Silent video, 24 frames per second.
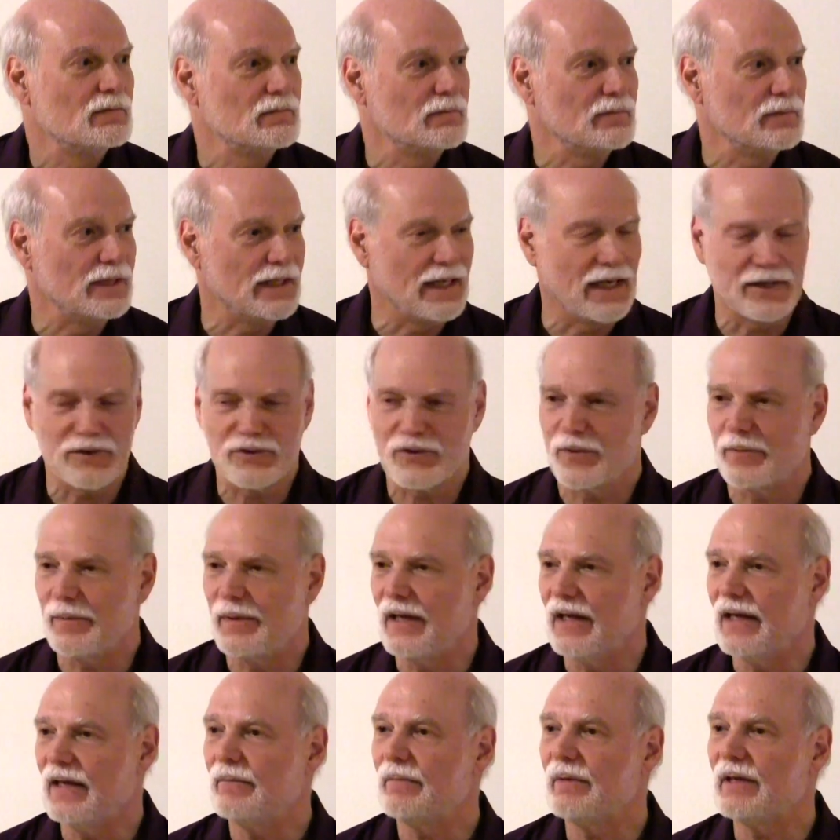The answer
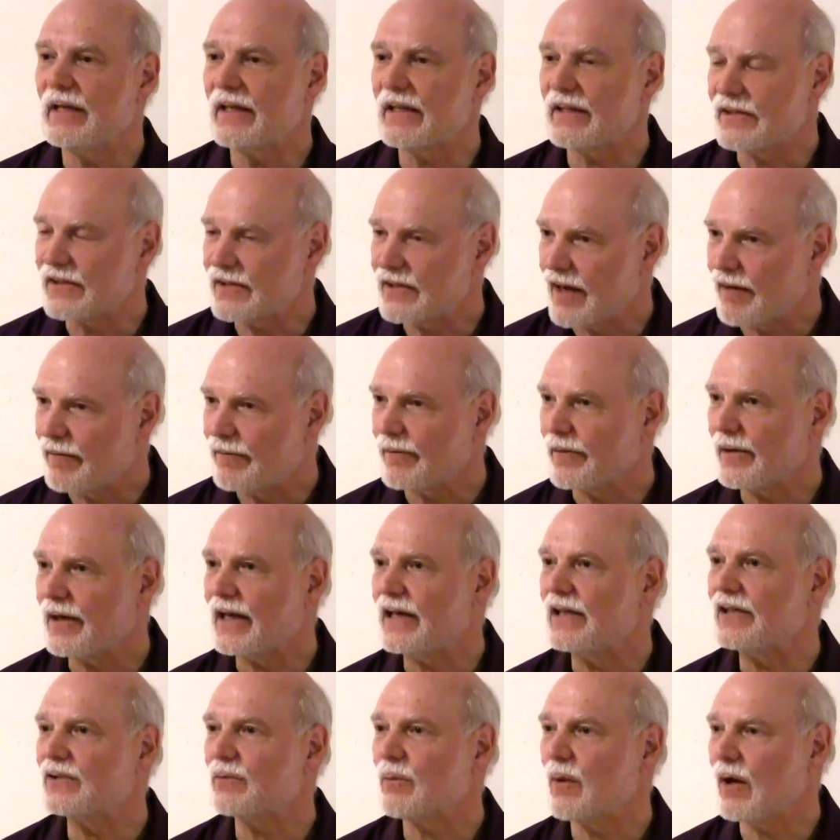being because suffering
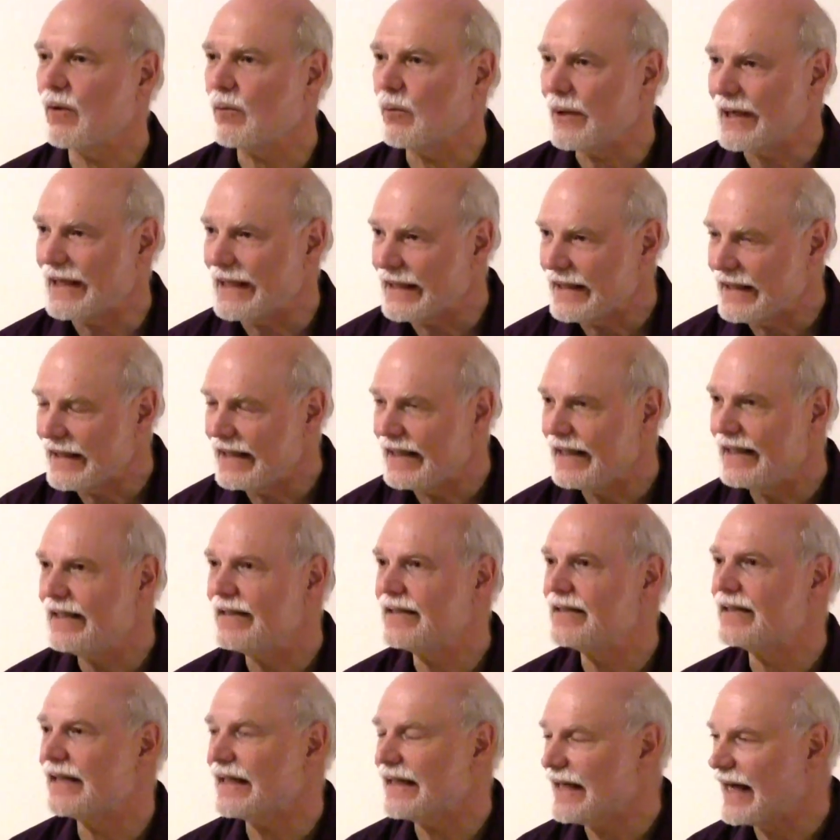is what we
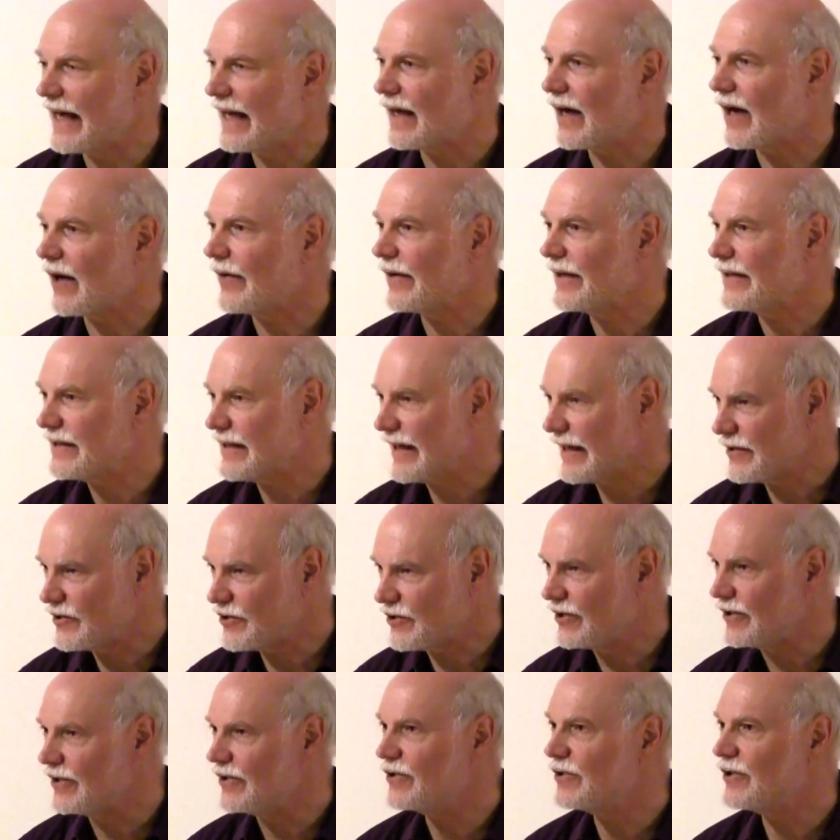need to get our
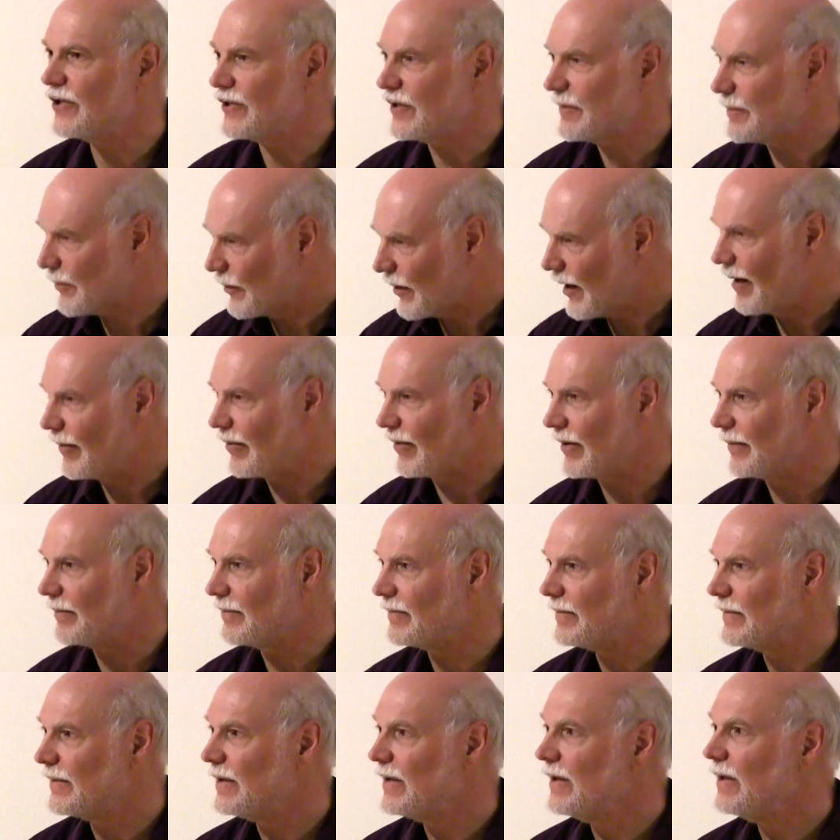attention to the problem.
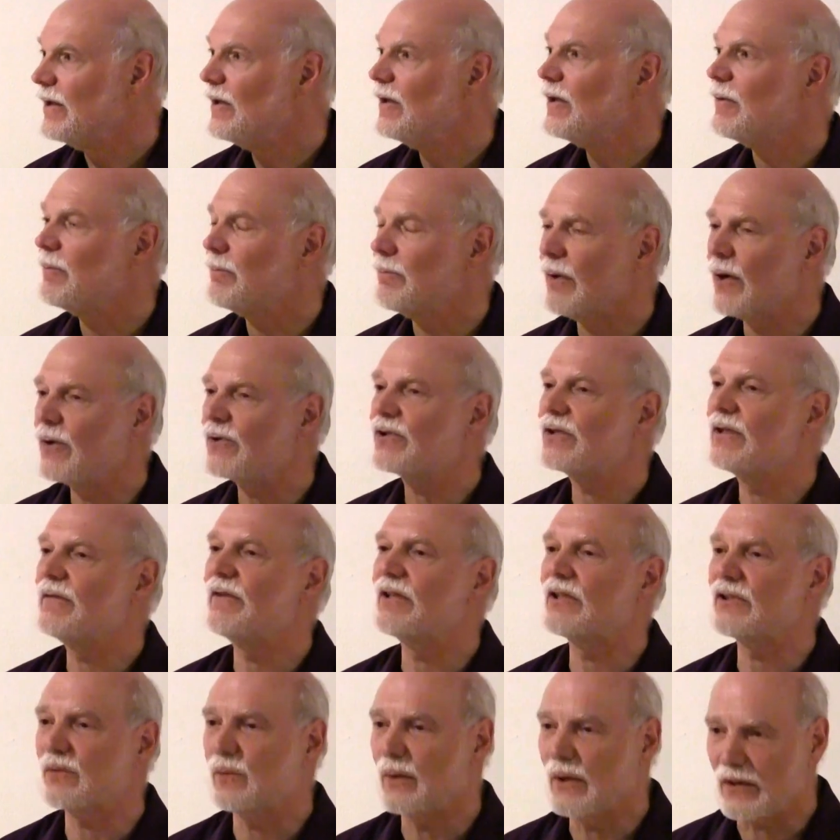Most of
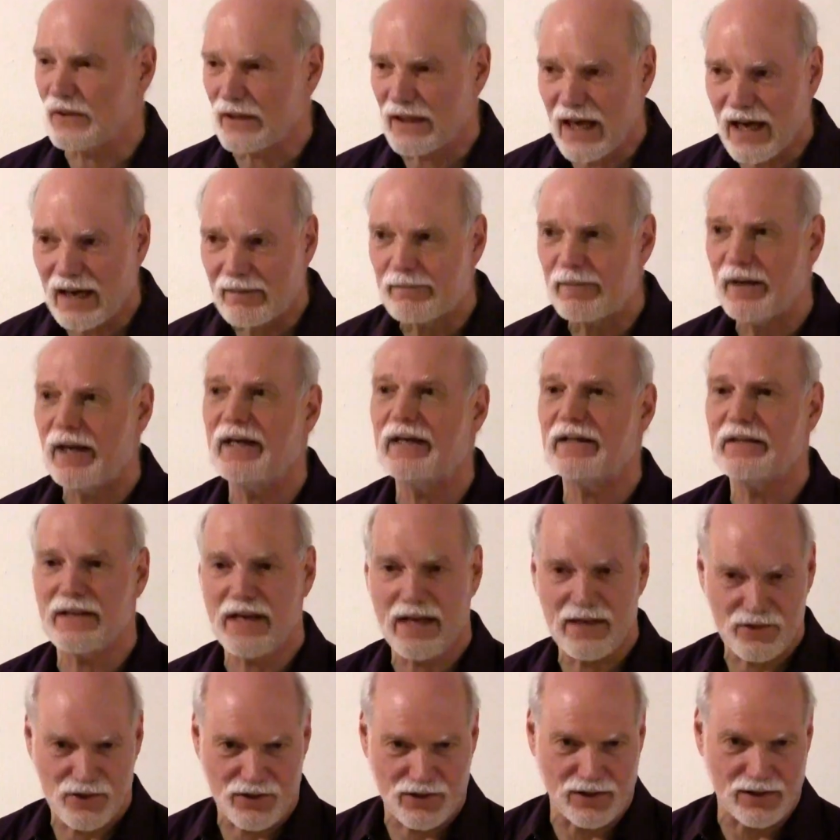us will not pay
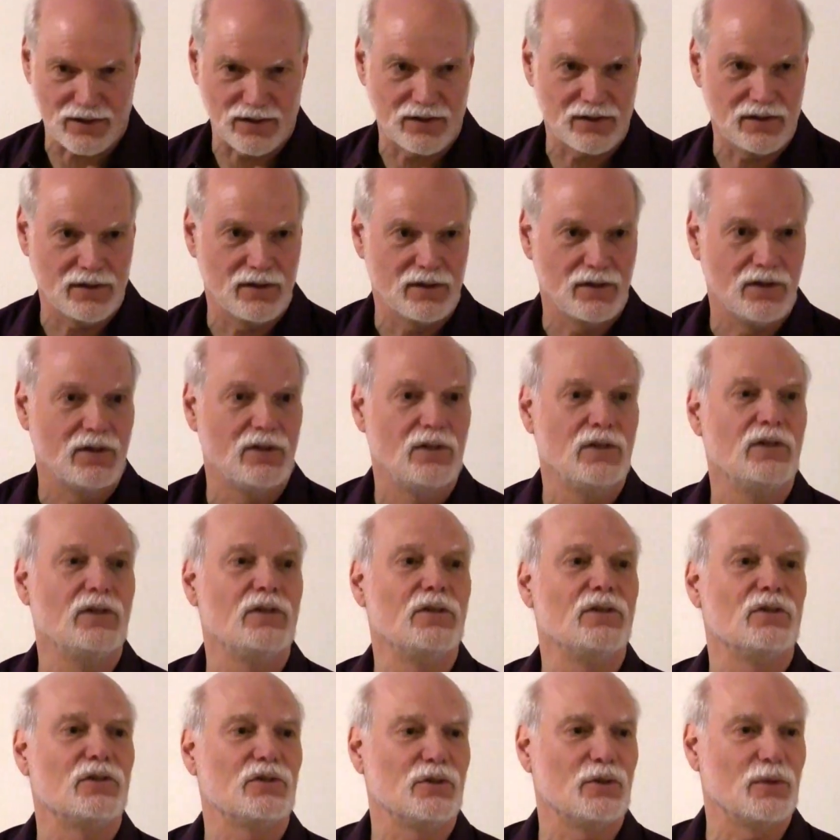attention
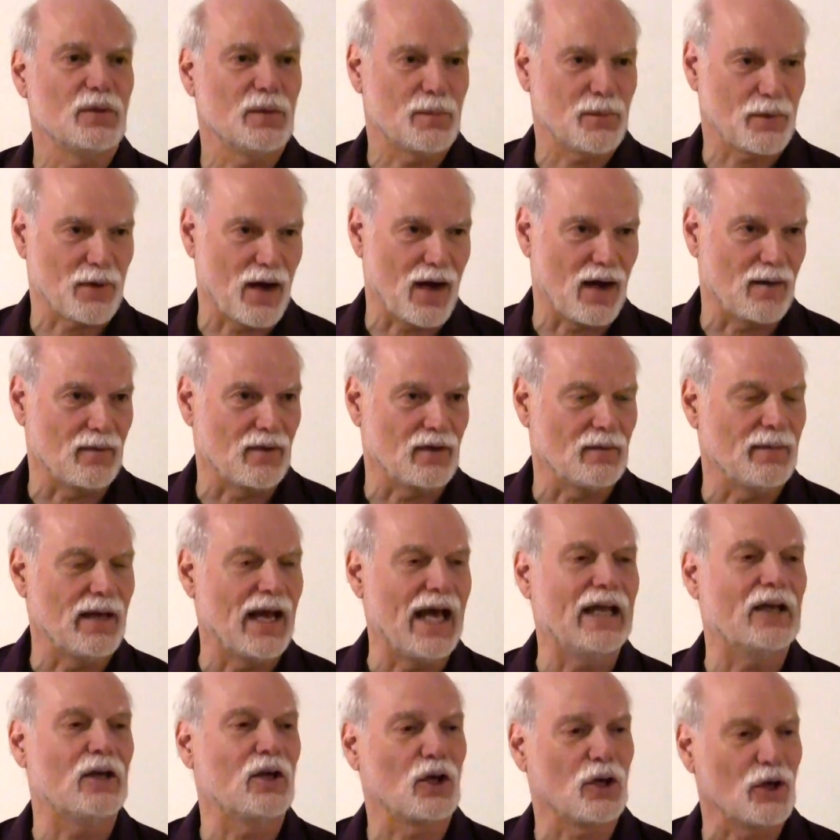to a problem
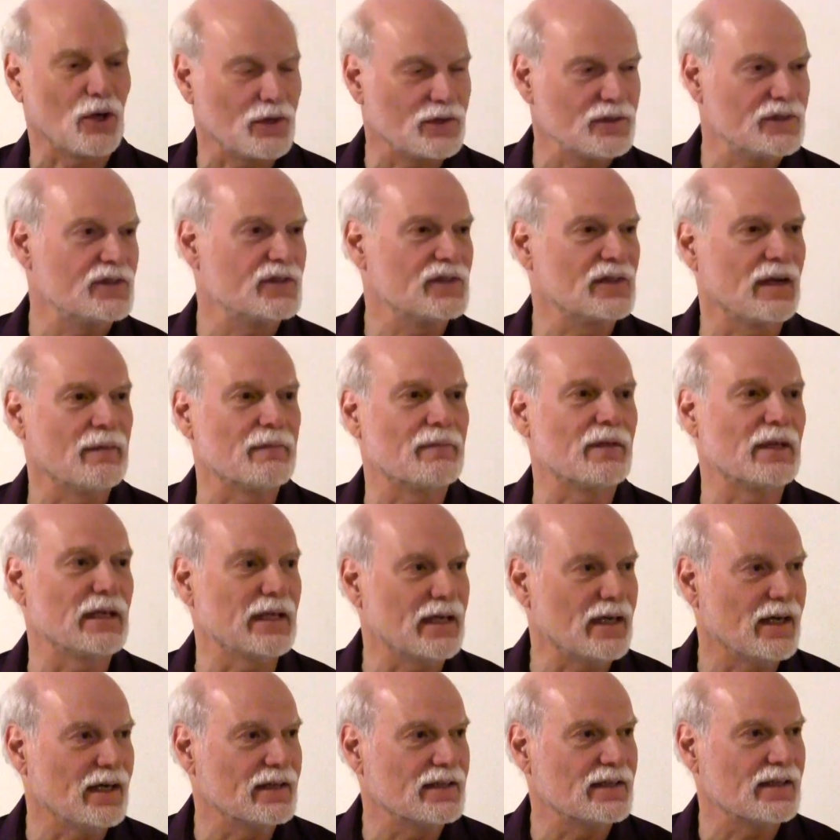and learn
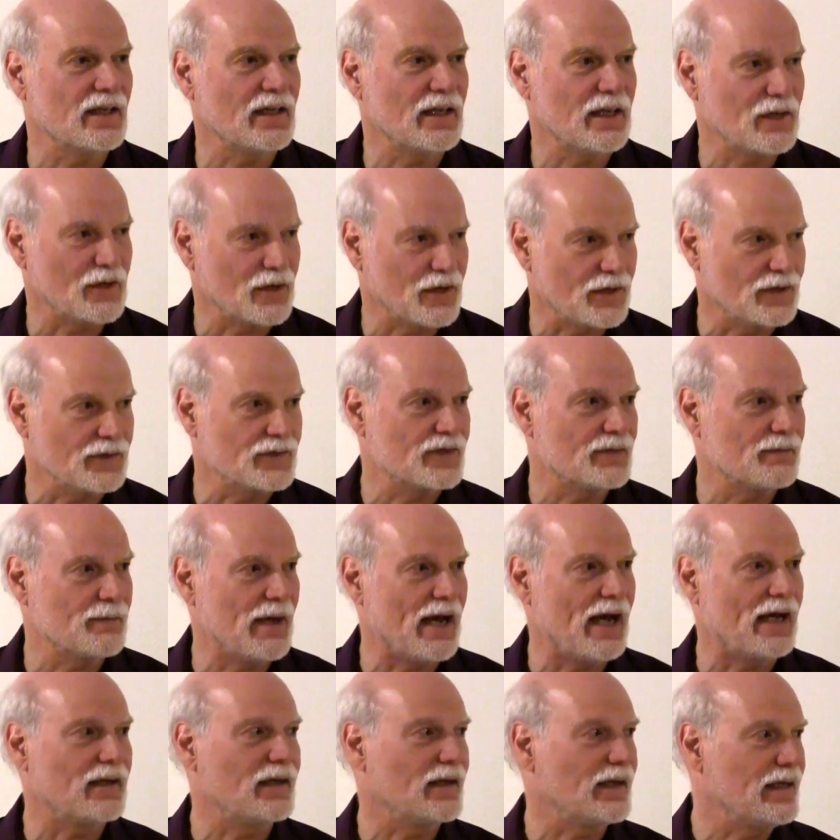something until it hurts
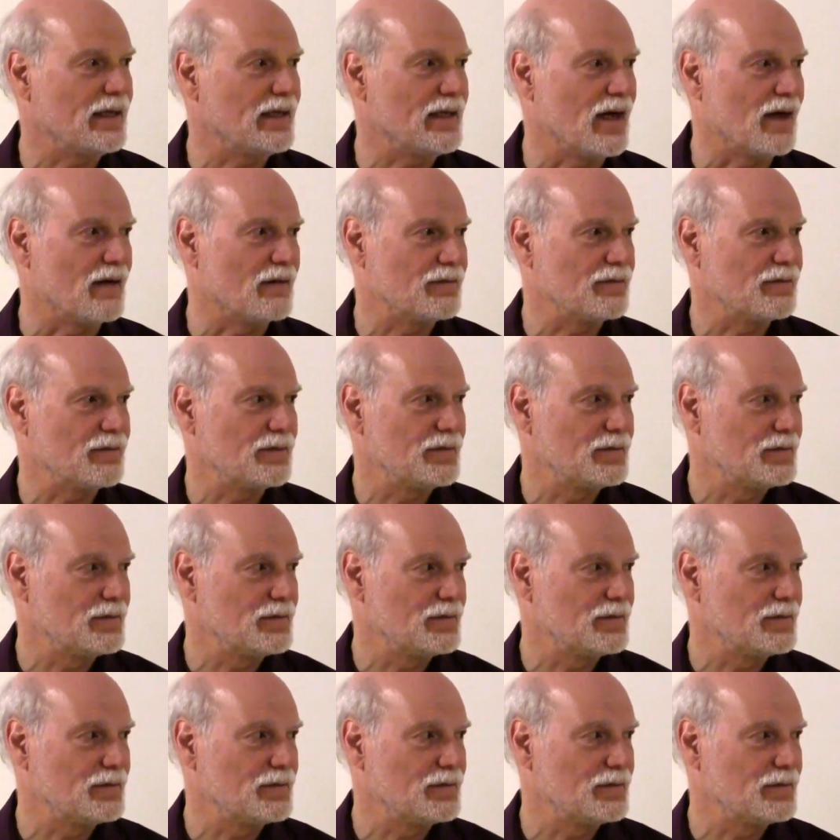badly enough.